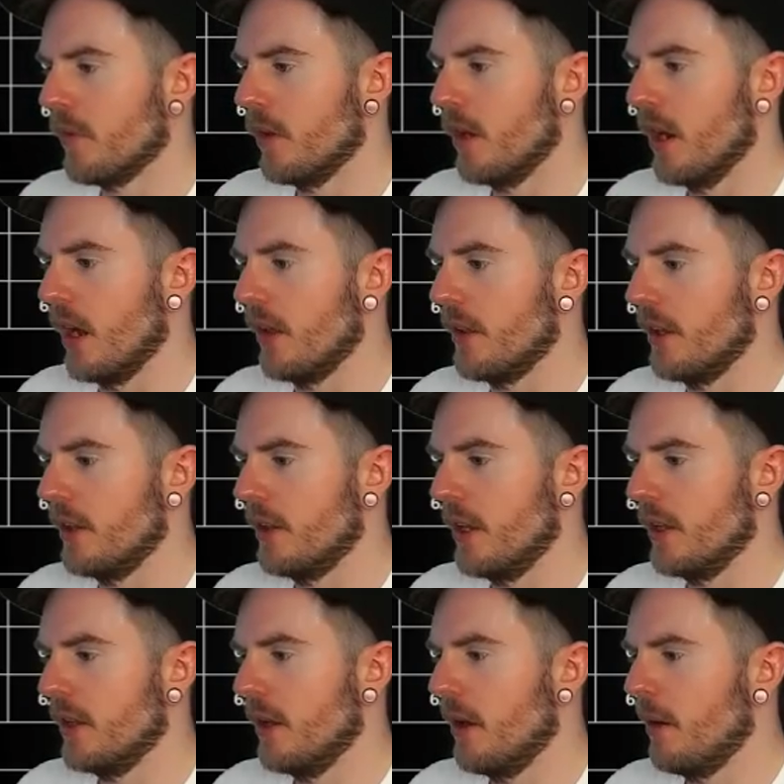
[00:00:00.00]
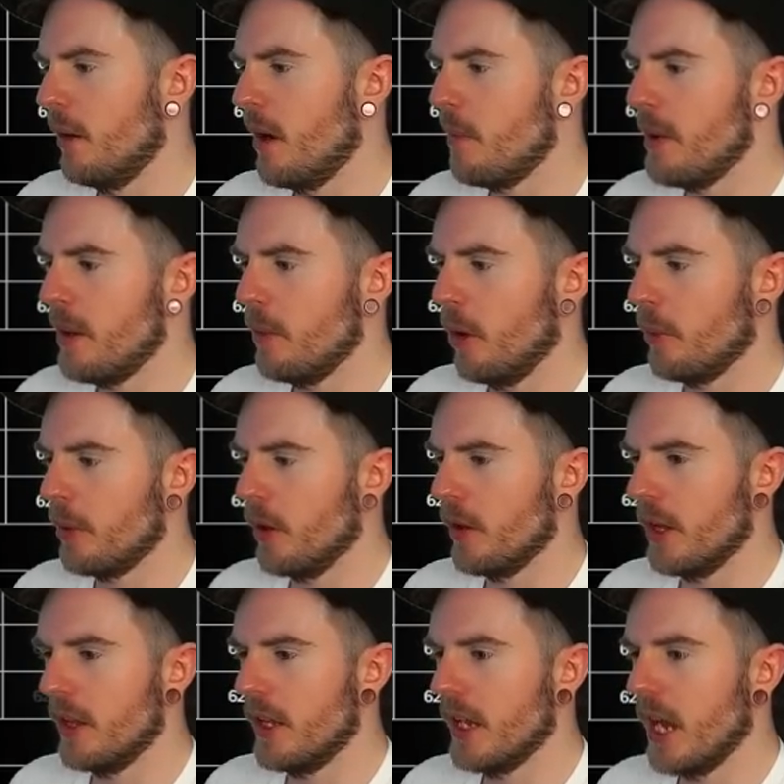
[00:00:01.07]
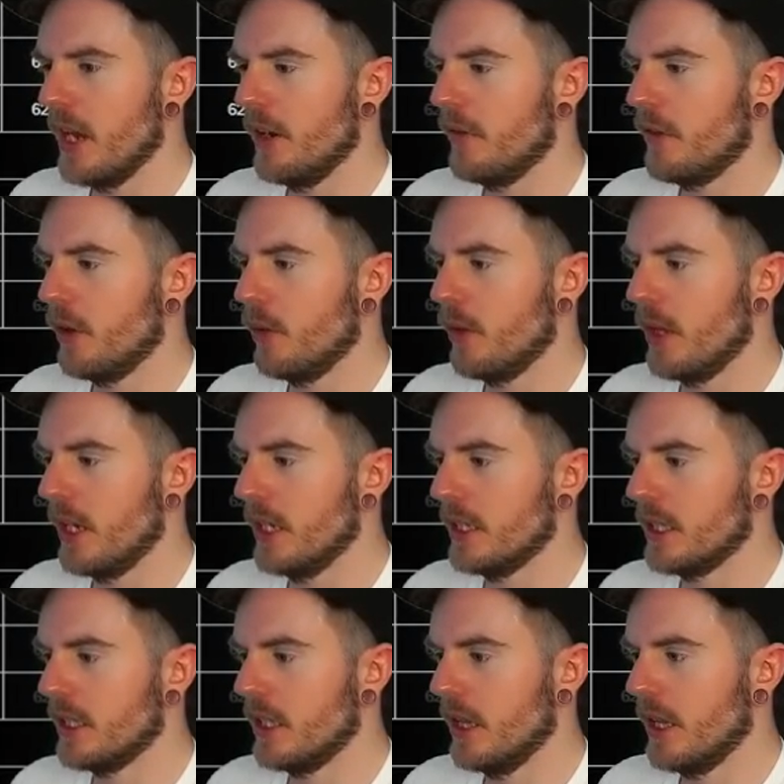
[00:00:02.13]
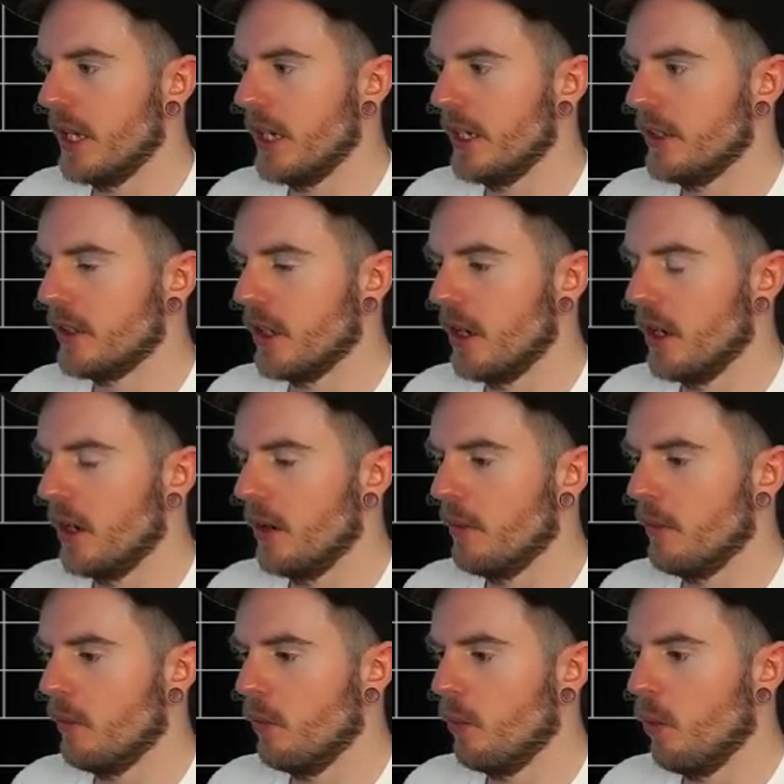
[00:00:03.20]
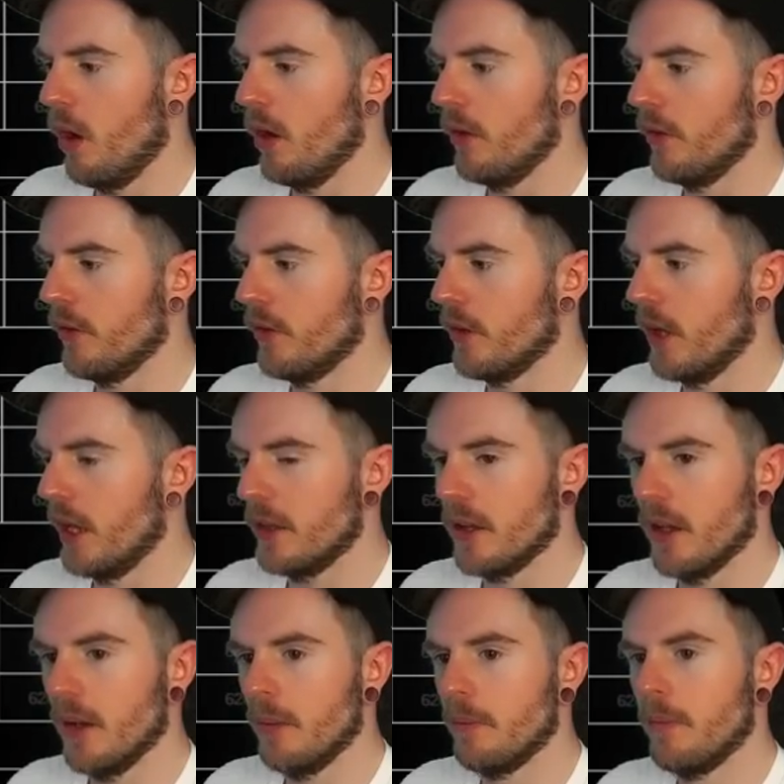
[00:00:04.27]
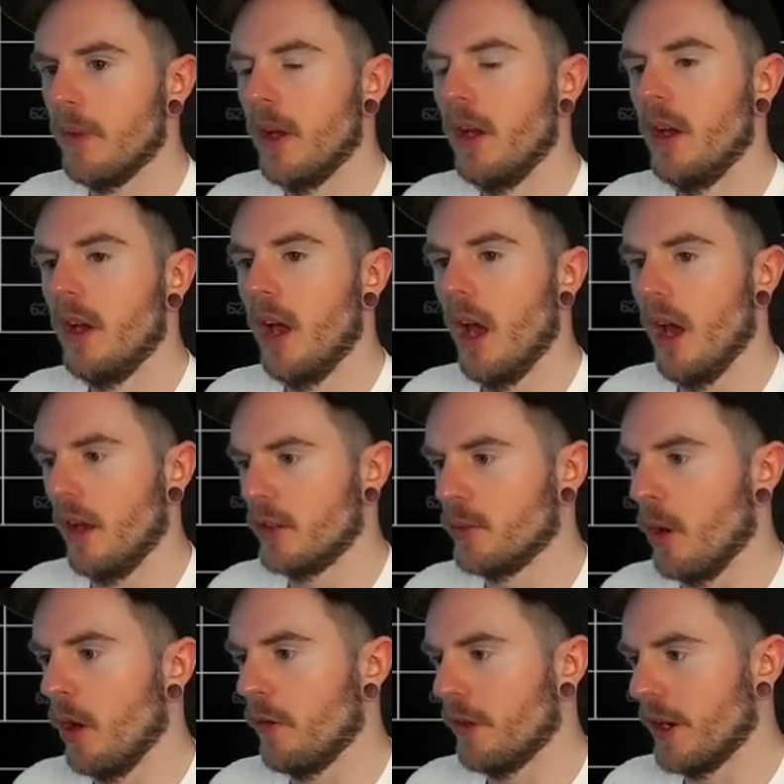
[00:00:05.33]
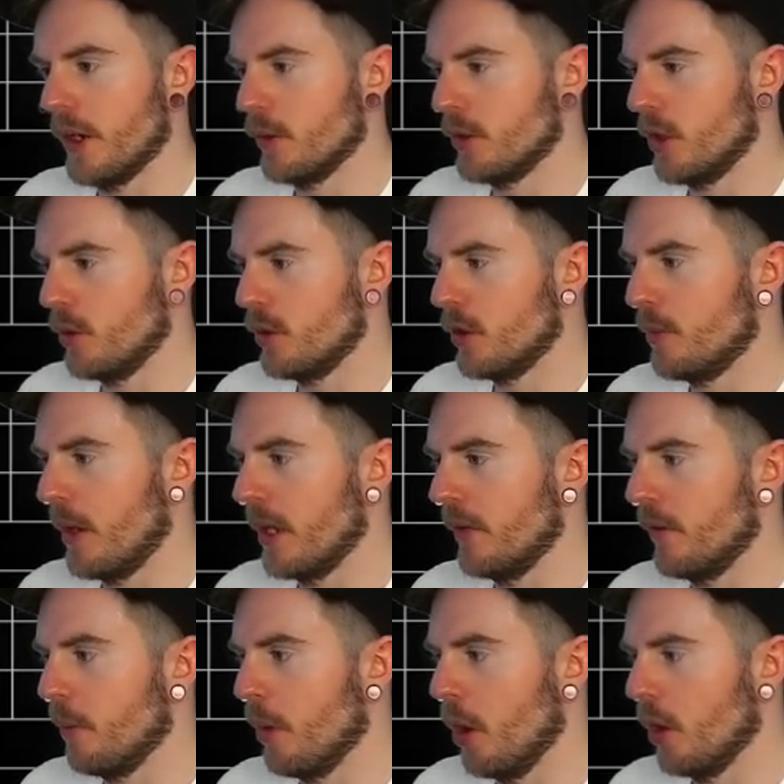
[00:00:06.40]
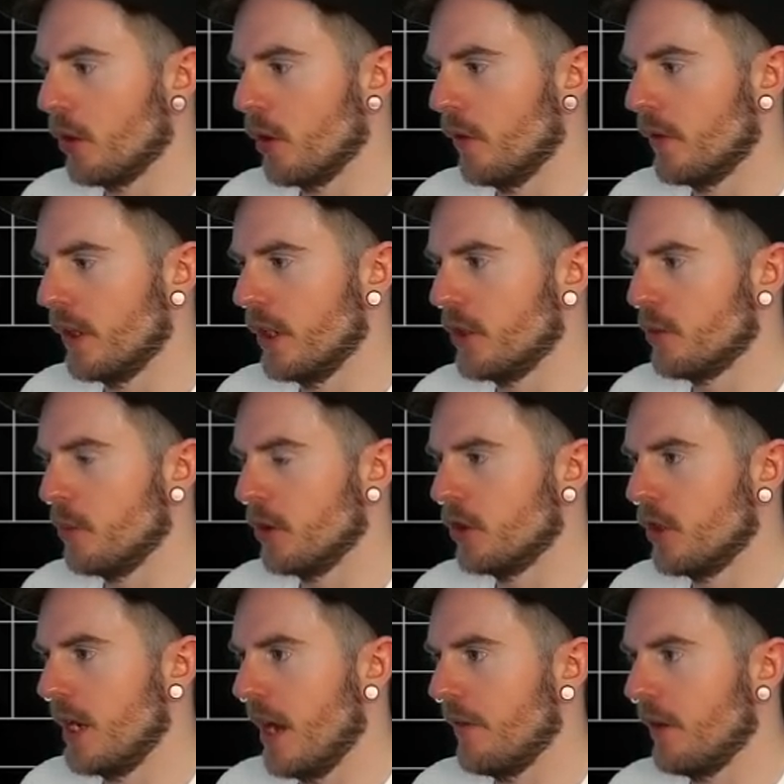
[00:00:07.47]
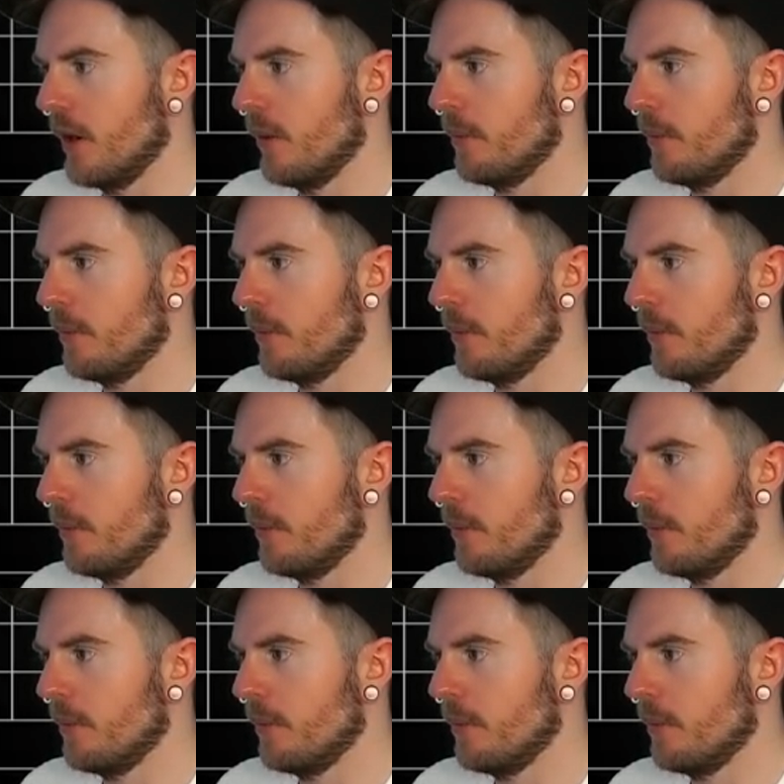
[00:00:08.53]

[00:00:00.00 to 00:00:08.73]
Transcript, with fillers: Yeah, the the the a bit more pure. They, they kind of do these these um, ones, like the at a small frequency, which is mainly for board coverage, but it's never